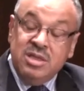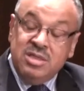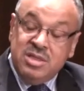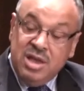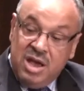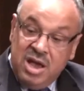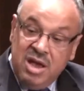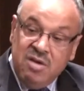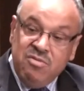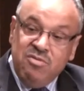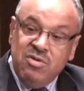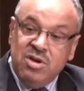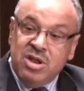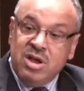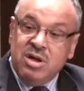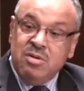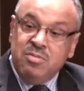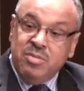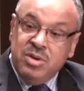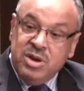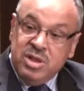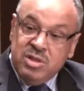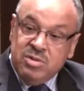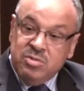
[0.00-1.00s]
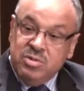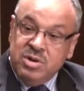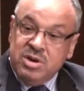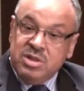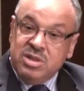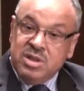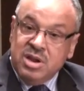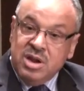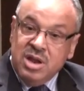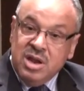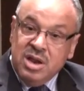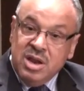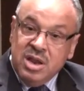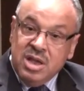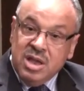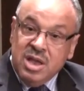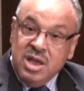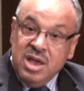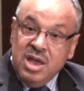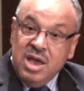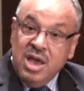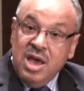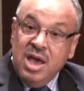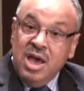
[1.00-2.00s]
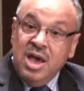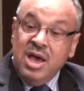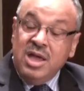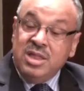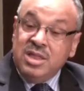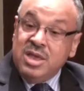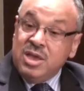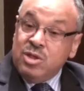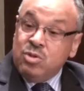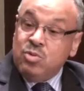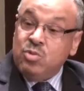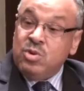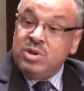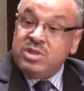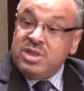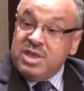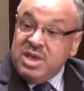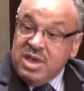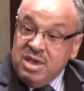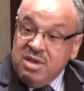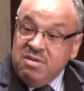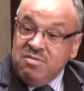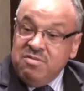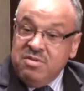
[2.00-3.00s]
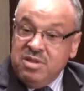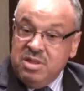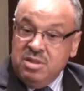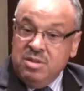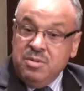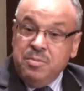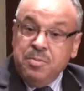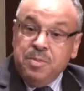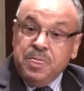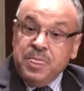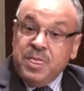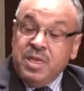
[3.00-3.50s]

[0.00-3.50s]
Takaful companies were struggling, and it was even